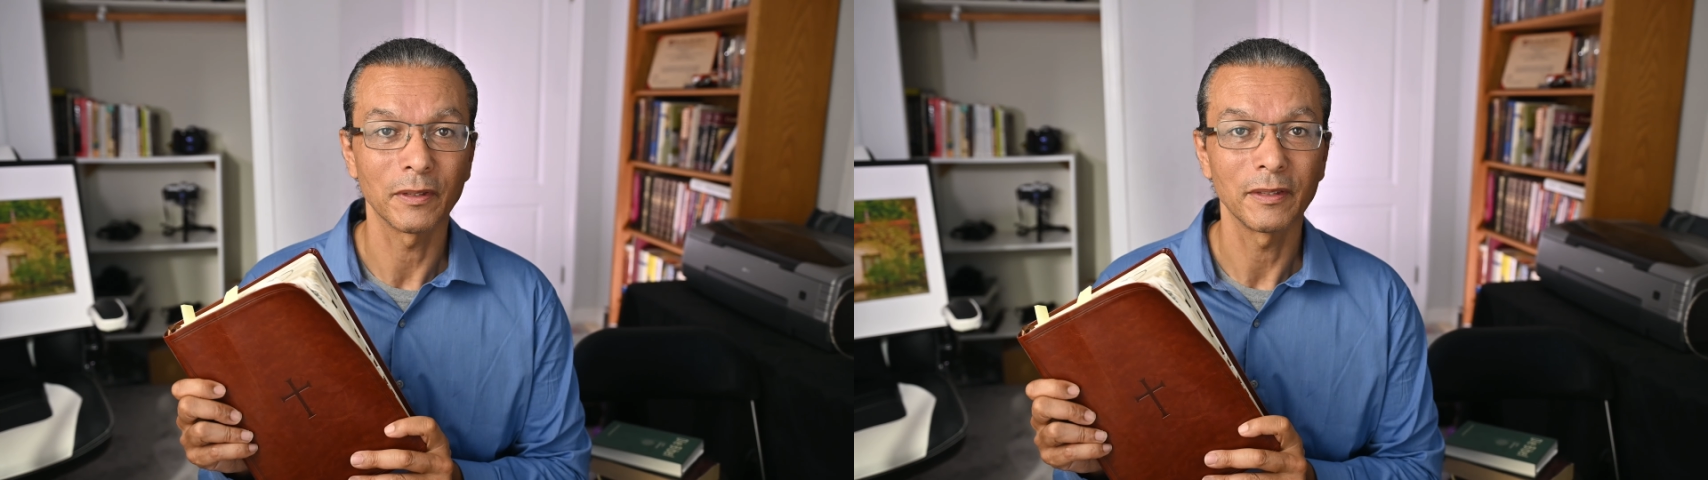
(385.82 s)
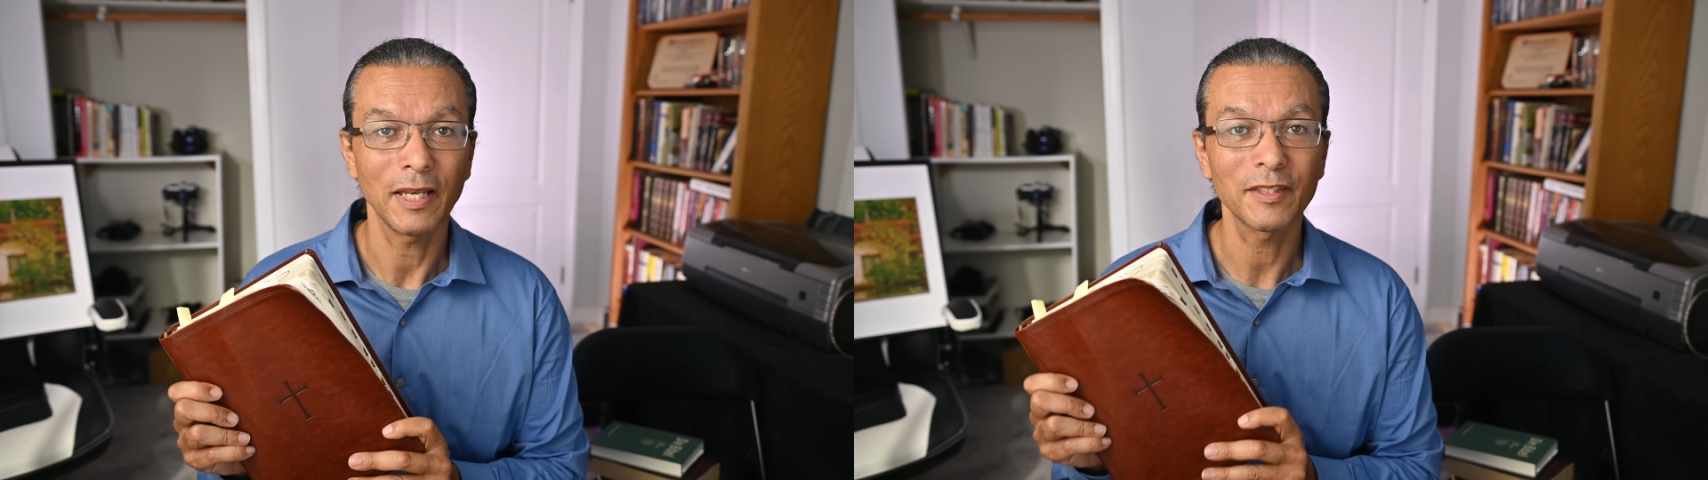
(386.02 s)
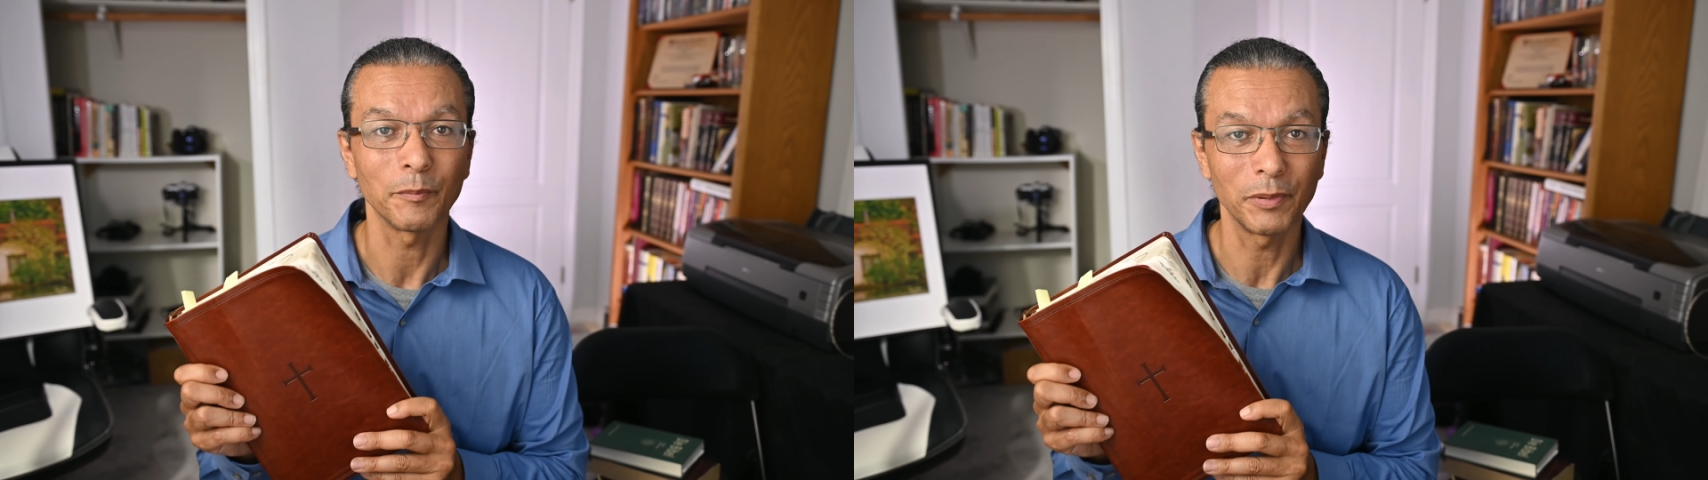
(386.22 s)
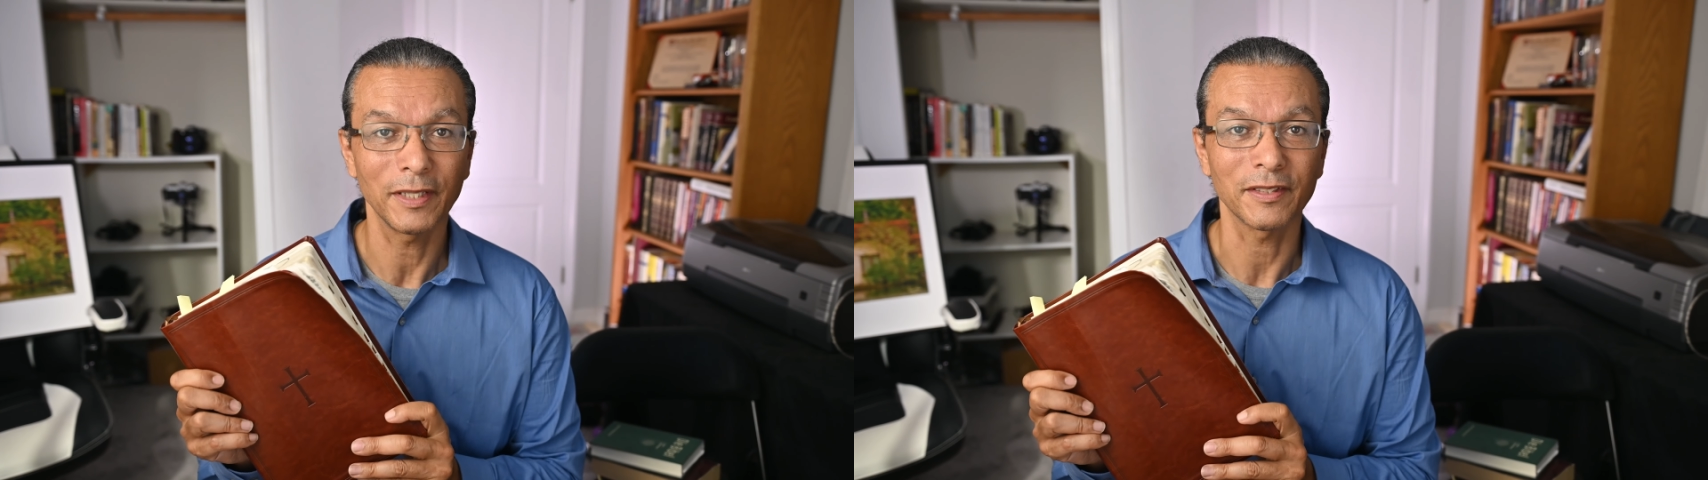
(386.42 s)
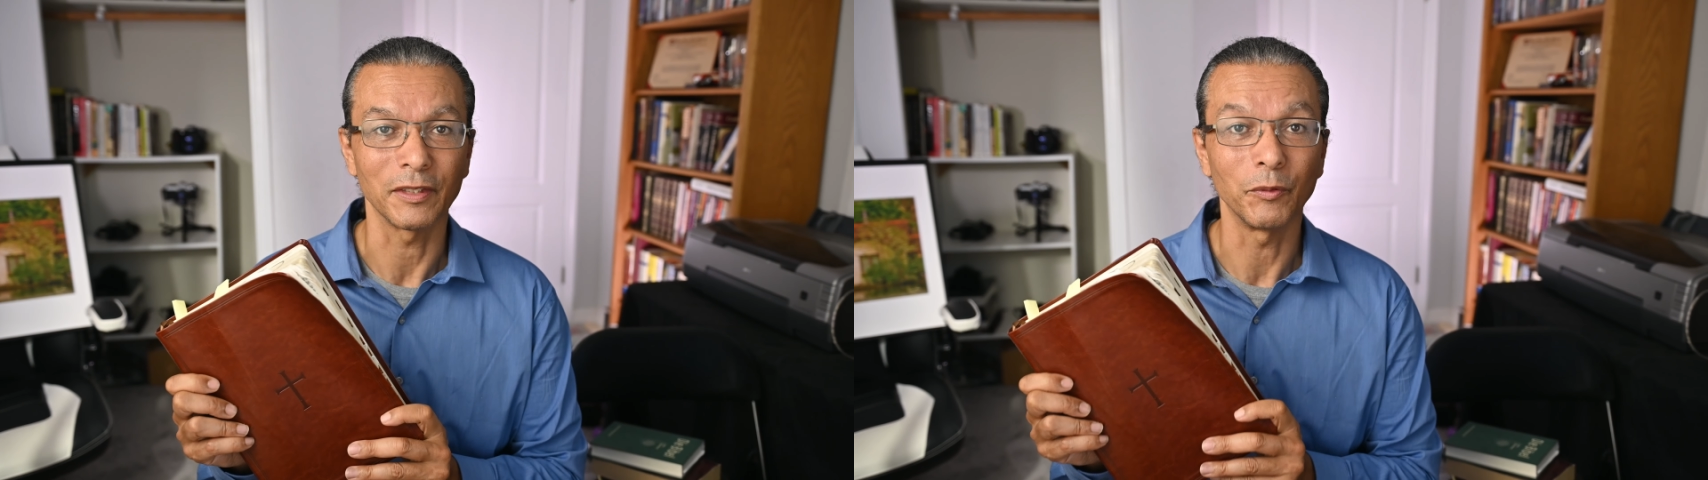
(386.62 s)
That's a
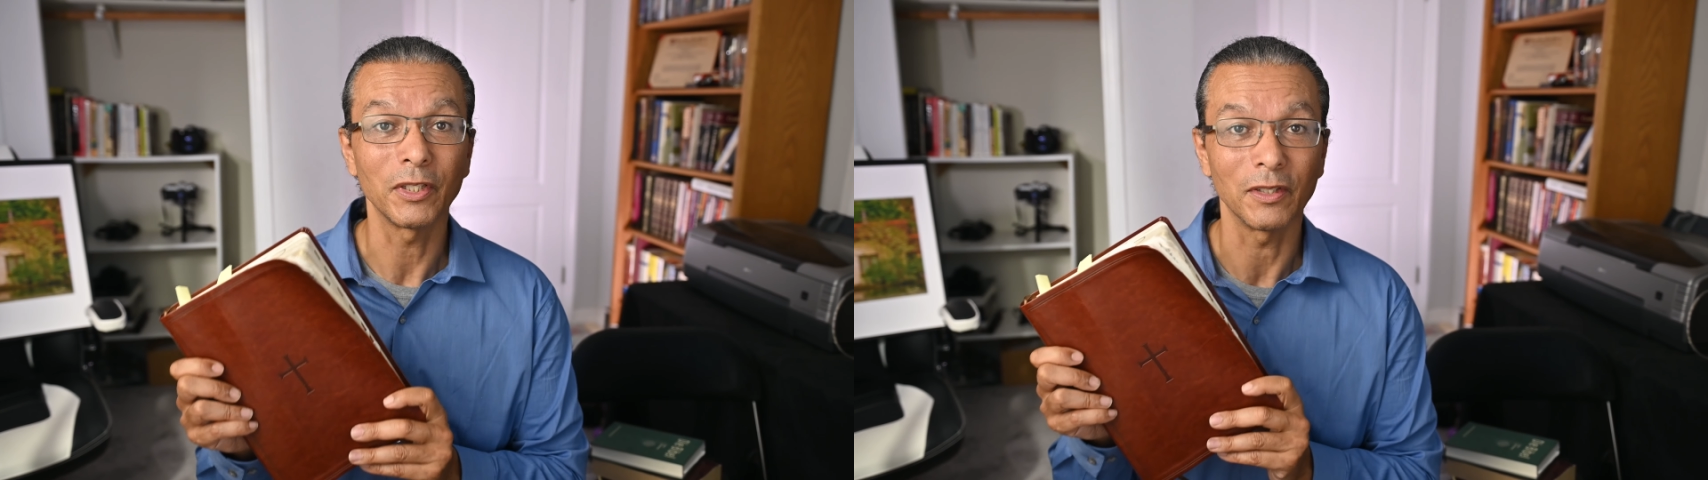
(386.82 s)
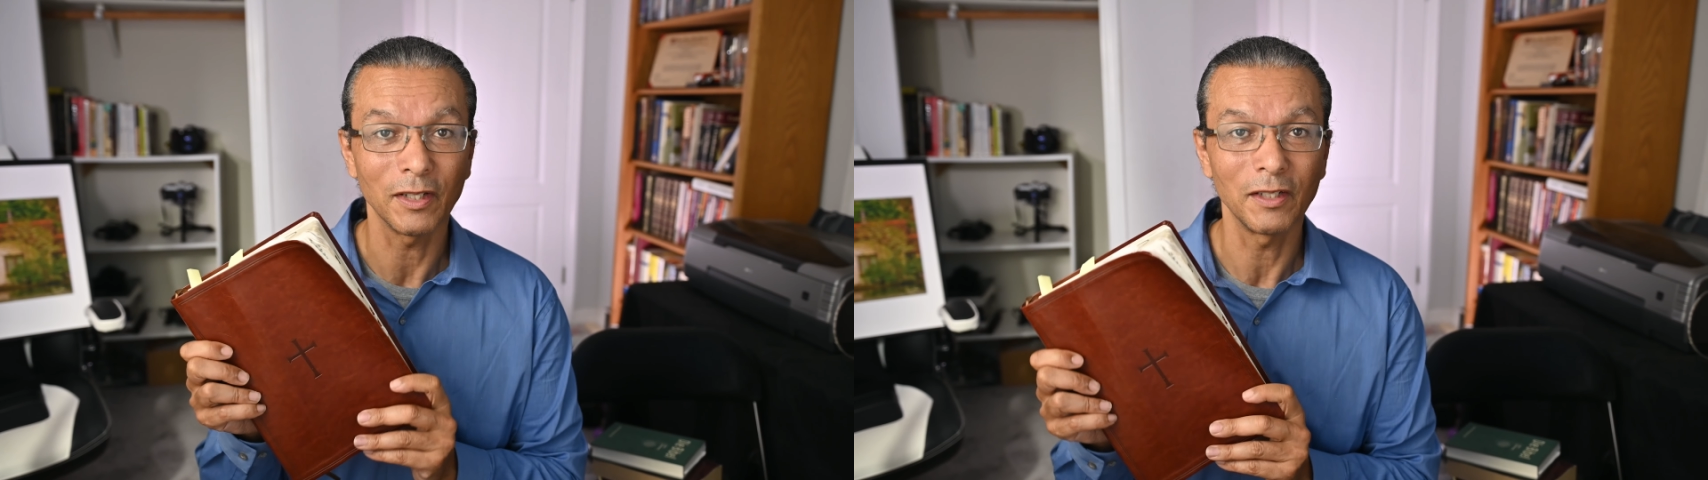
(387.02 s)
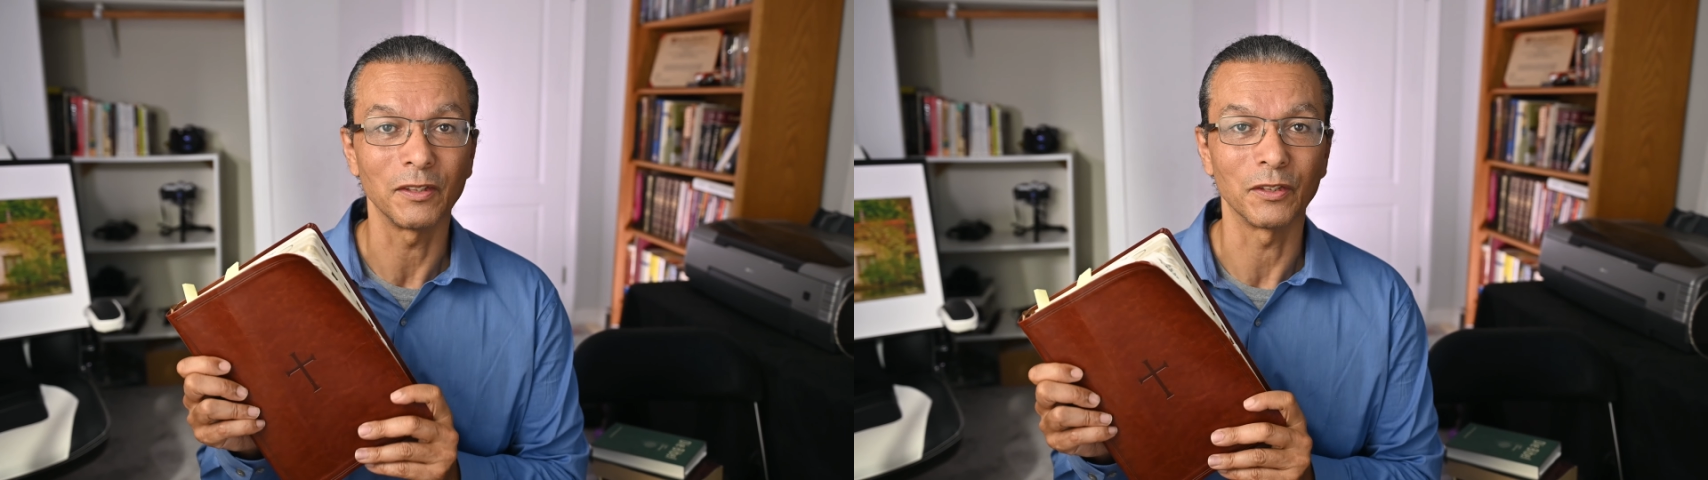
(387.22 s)
blessing. We can all